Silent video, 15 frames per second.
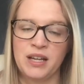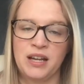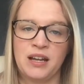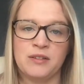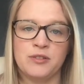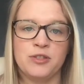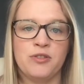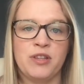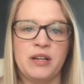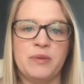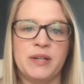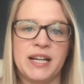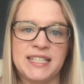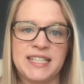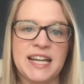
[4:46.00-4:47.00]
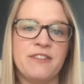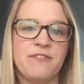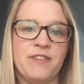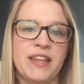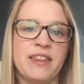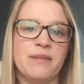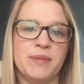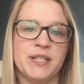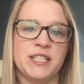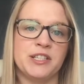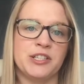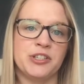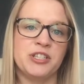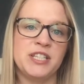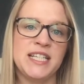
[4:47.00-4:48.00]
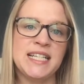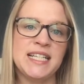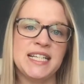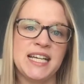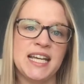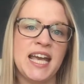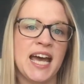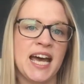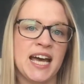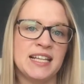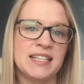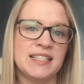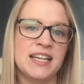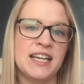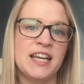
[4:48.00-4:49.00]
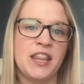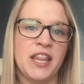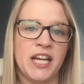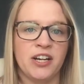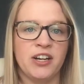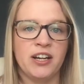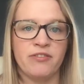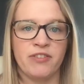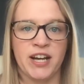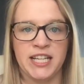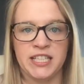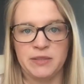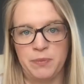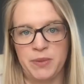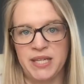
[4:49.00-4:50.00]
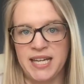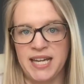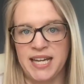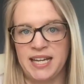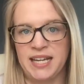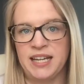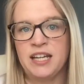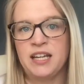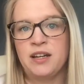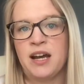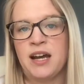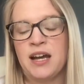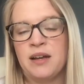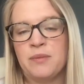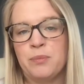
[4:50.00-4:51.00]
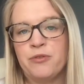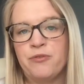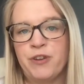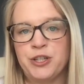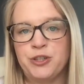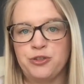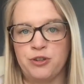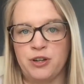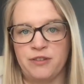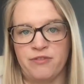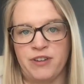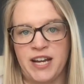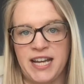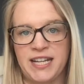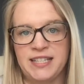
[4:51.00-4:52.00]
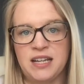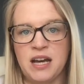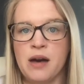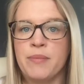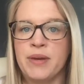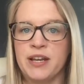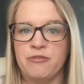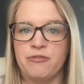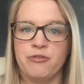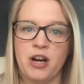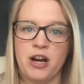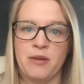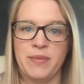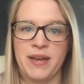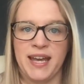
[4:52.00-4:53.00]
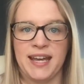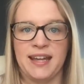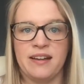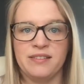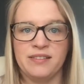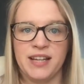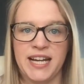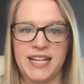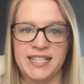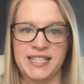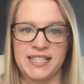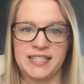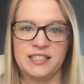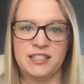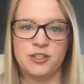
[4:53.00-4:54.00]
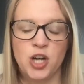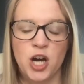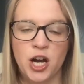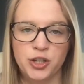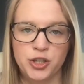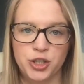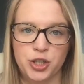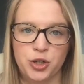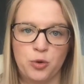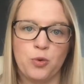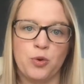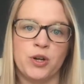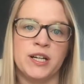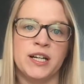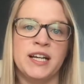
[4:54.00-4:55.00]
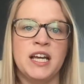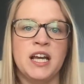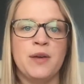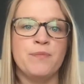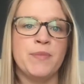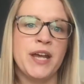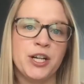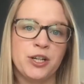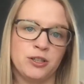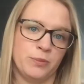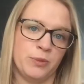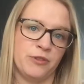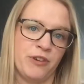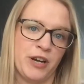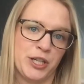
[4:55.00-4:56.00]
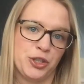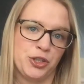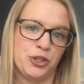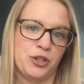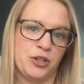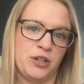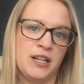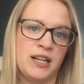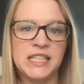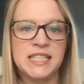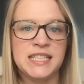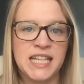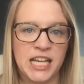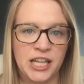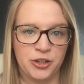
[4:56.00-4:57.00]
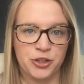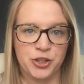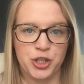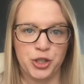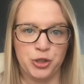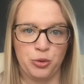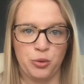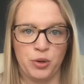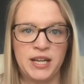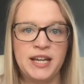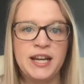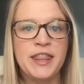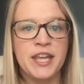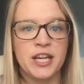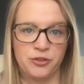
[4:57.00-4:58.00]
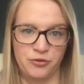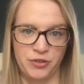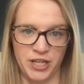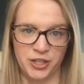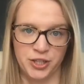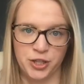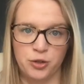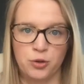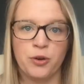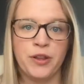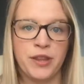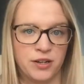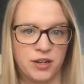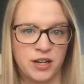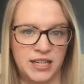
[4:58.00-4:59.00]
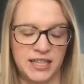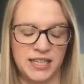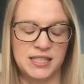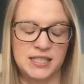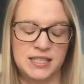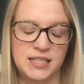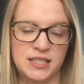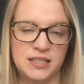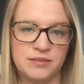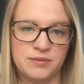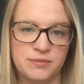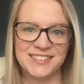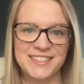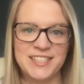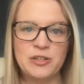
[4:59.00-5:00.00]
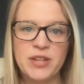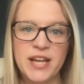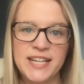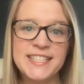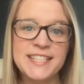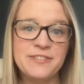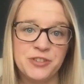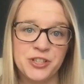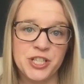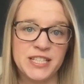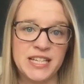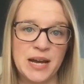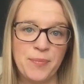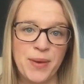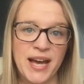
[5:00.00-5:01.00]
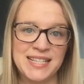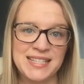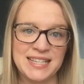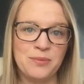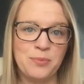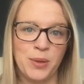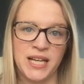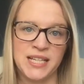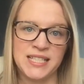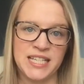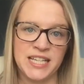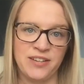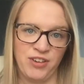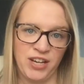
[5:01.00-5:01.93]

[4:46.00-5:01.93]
So they would identify the misunderstanding as their advice being professional advice coming from a licensed doctor or medical professional tailored to their reader or their audience. So that's the first step as it applies to giving